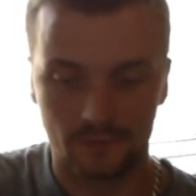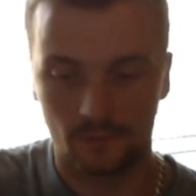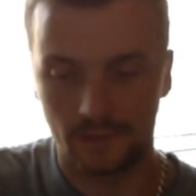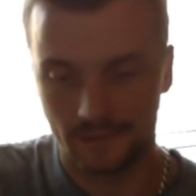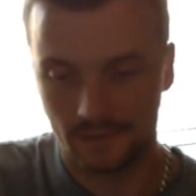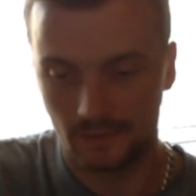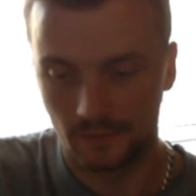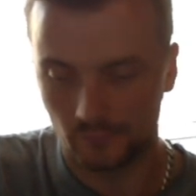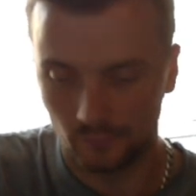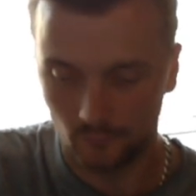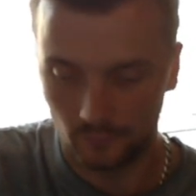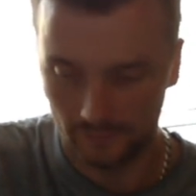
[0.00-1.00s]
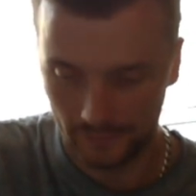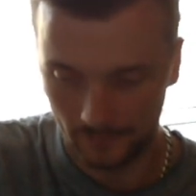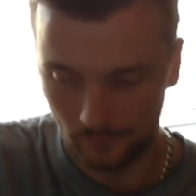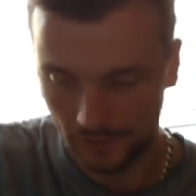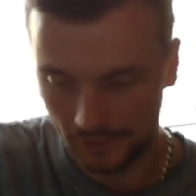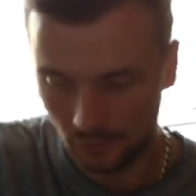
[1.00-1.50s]
to isolate and stuff when they
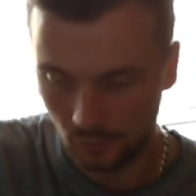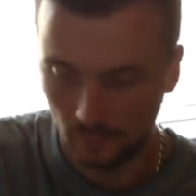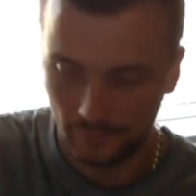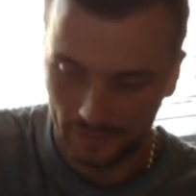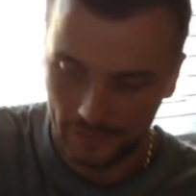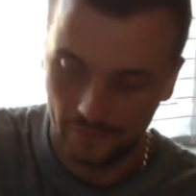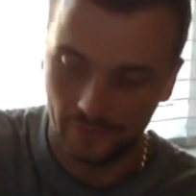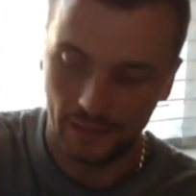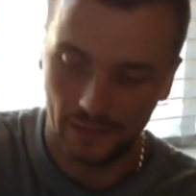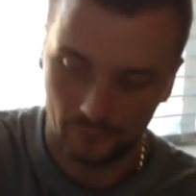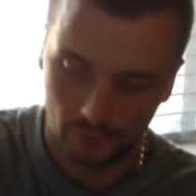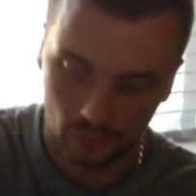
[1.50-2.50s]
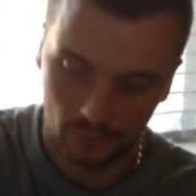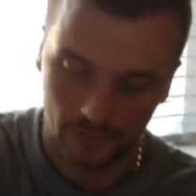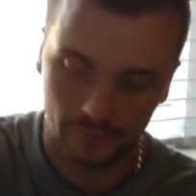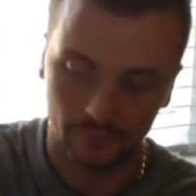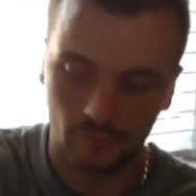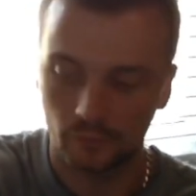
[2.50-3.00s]
get back or when they get there and all
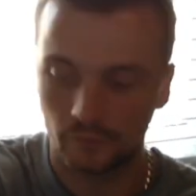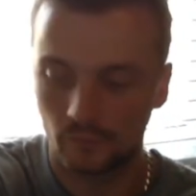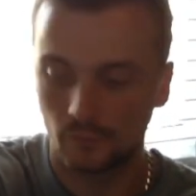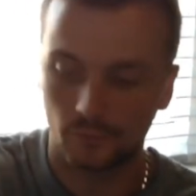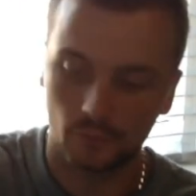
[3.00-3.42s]
that sort of stuff,